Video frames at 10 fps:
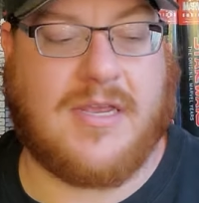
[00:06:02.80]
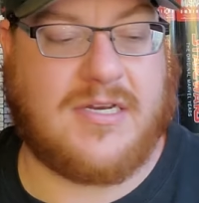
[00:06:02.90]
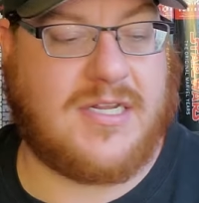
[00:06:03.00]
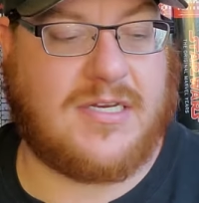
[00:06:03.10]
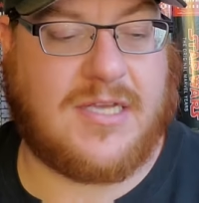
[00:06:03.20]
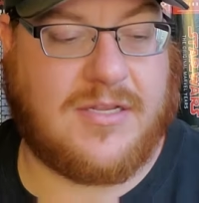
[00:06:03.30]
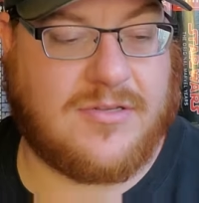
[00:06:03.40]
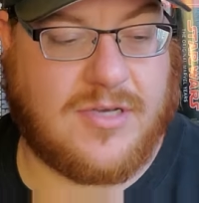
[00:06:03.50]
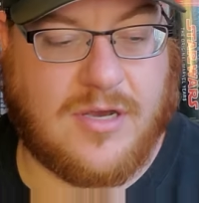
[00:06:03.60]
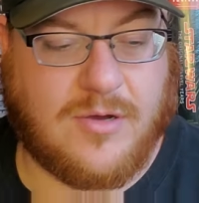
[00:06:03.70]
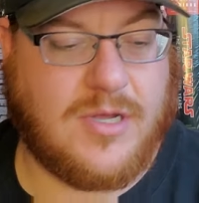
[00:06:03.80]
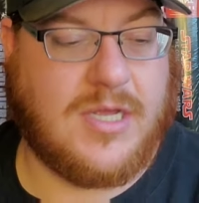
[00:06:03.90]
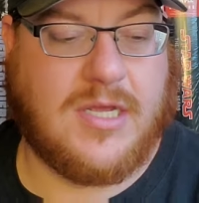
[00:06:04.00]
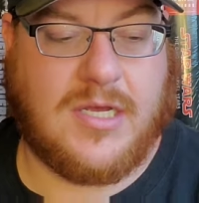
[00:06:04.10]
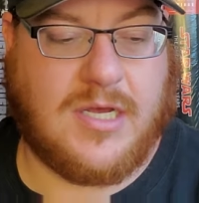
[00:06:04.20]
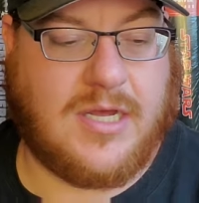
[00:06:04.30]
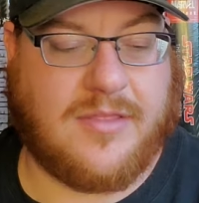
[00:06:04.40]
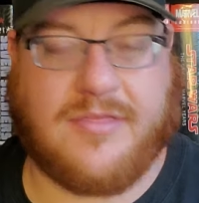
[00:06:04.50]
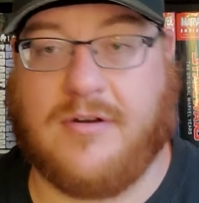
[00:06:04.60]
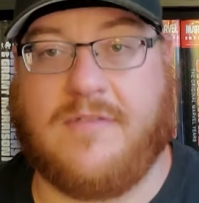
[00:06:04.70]
getting Teen Titans Go.
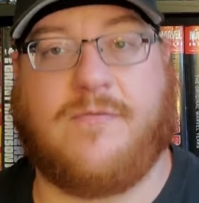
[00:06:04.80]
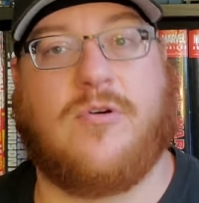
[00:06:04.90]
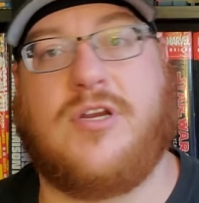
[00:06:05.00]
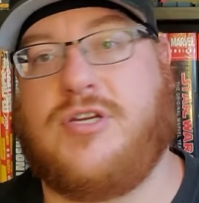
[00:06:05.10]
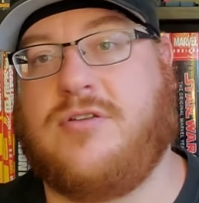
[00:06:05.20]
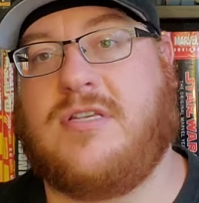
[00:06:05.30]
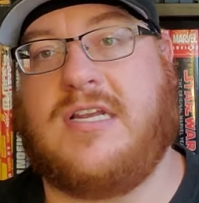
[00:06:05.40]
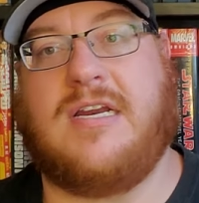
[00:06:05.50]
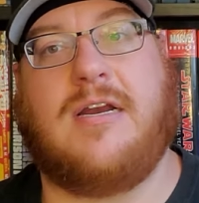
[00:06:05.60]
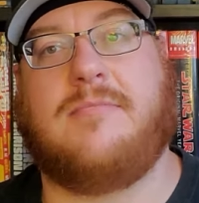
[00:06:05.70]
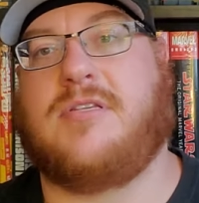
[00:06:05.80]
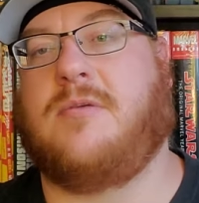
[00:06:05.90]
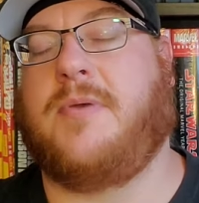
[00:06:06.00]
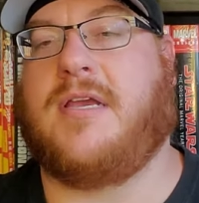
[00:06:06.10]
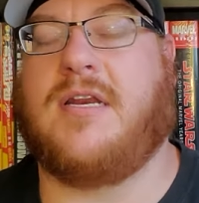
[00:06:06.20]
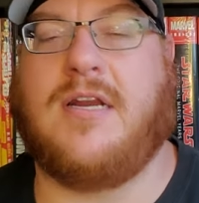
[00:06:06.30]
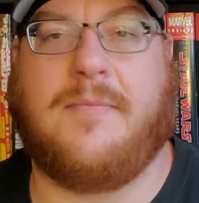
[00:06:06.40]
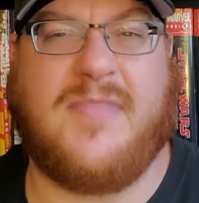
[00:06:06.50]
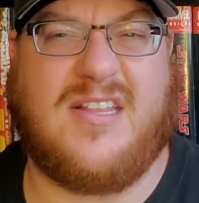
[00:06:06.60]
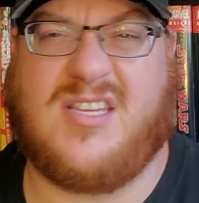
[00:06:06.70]
34 issues in, and I'm still picking it
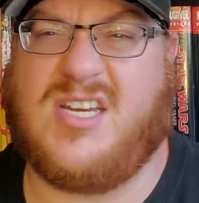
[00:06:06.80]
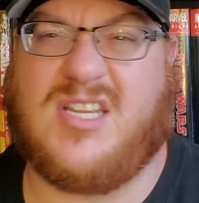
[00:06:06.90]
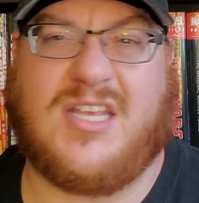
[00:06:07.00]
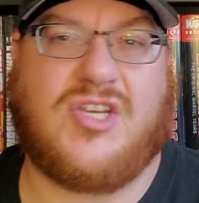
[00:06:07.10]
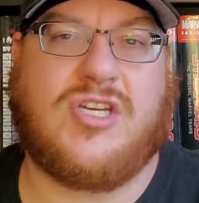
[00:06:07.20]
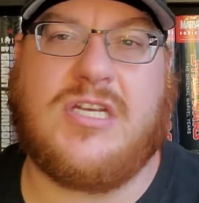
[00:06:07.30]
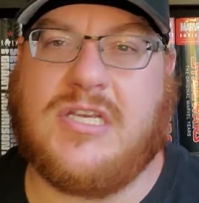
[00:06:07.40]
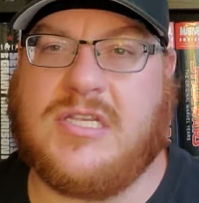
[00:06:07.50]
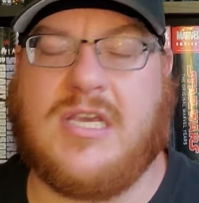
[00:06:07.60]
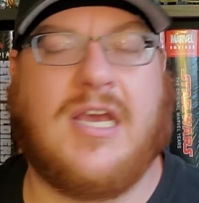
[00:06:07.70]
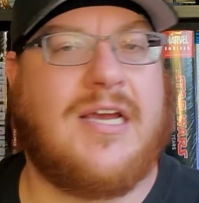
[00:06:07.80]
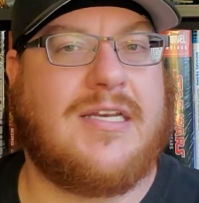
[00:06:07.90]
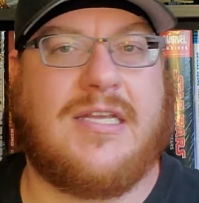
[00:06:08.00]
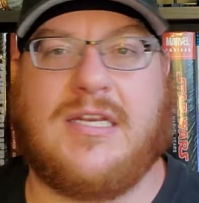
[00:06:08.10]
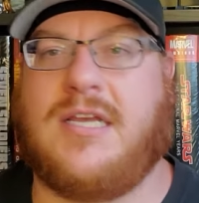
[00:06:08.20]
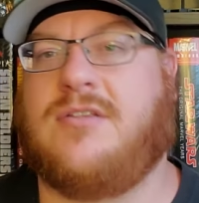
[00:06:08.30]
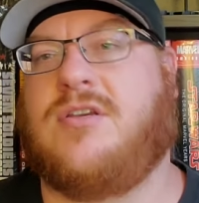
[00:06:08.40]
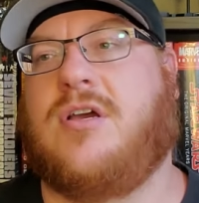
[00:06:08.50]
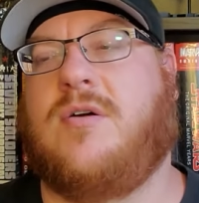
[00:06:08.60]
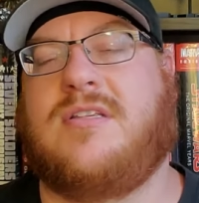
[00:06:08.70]
up. It's just, it's cheesy Teen Titans
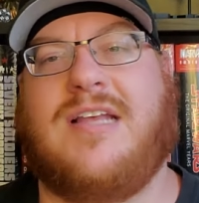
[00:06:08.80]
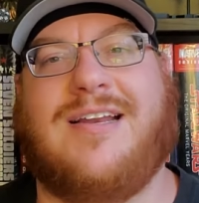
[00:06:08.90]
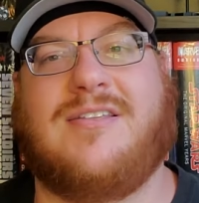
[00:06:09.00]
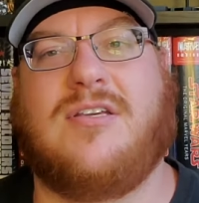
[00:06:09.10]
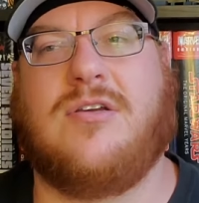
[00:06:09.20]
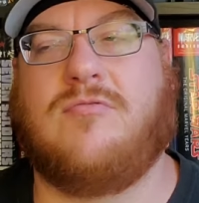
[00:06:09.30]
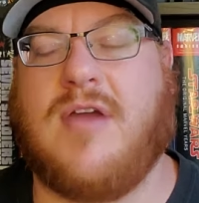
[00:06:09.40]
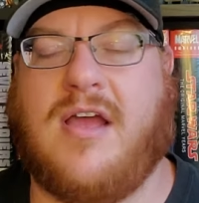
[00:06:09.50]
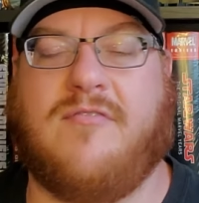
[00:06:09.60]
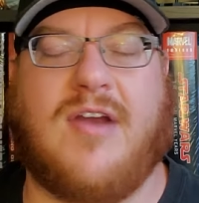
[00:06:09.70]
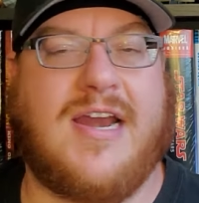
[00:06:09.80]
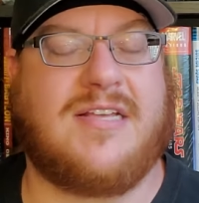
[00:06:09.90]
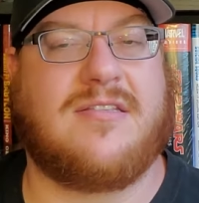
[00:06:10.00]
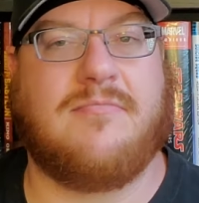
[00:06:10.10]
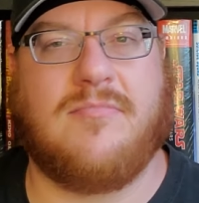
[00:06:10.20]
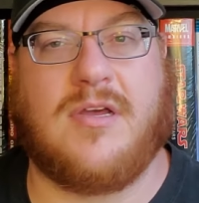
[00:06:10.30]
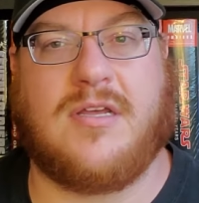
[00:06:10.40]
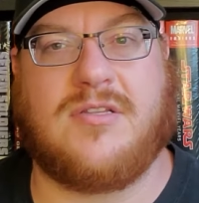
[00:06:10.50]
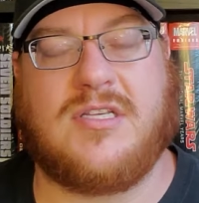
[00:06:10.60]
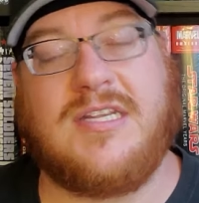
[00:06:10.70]
Go. It's not as good of writing as
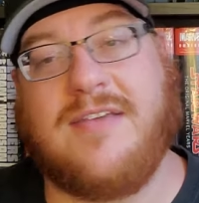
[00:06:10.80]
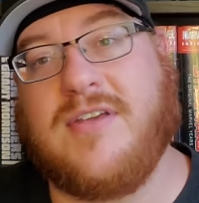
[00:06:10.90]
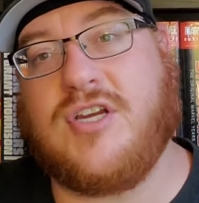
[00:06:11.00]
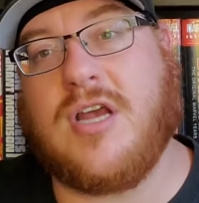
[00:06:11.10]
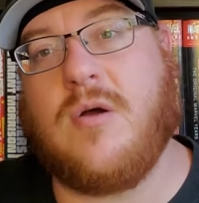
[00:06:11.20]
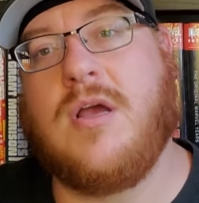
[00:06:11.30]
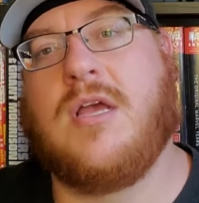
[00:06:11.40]
the TV show,